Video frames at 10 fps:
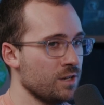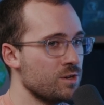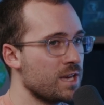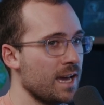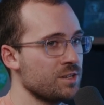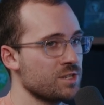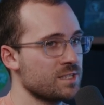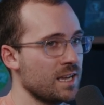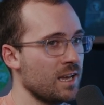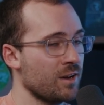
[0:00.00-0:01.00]
you can't
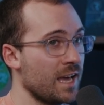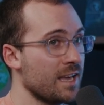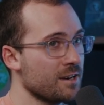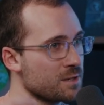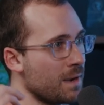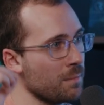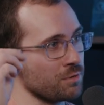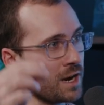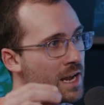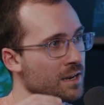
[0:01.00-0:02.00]
just say, okay, here's my
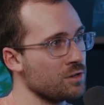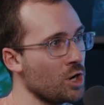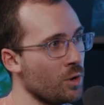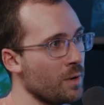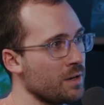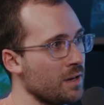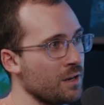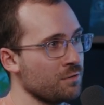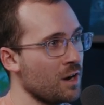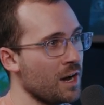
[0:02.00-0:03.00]
brain, go
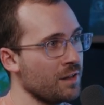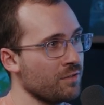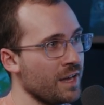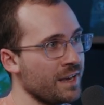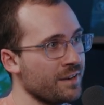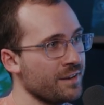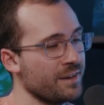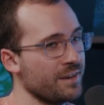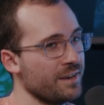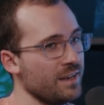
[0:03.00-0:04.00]
and run. Like,
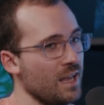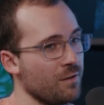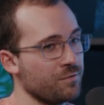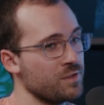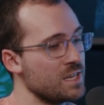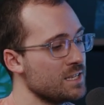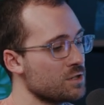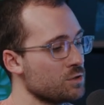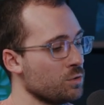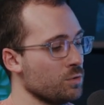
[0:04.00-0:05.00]
if
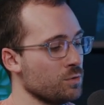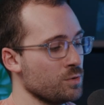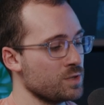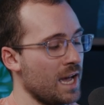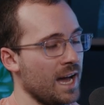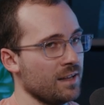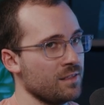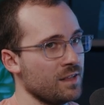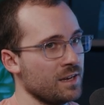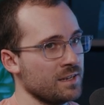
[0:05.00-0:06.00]
these tools
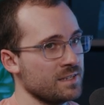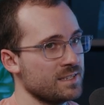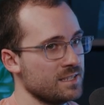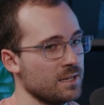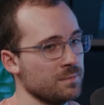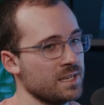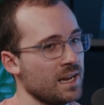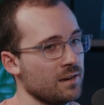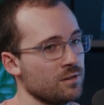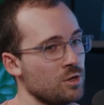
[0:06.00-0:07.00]
had the systems
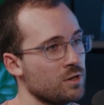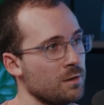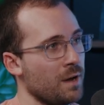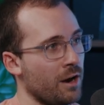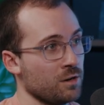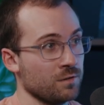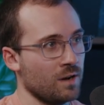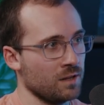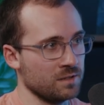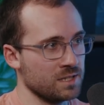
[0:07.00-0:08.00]
that you can empower your
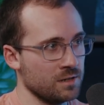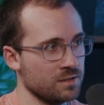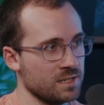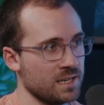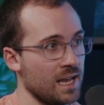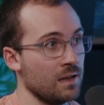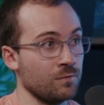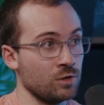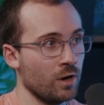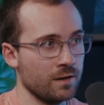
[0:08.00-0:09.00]
volunteers to say, hey,
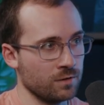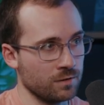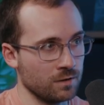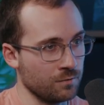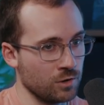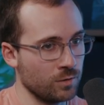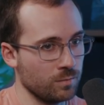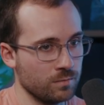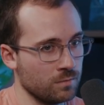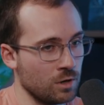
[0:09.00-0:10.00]
if you
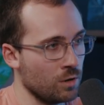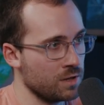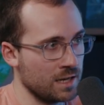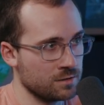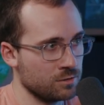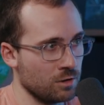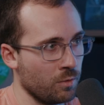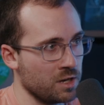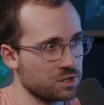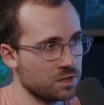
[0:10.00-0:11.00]
don't know the answer to a
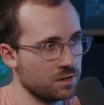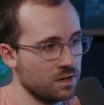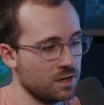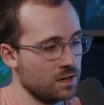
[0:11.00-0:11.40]
question,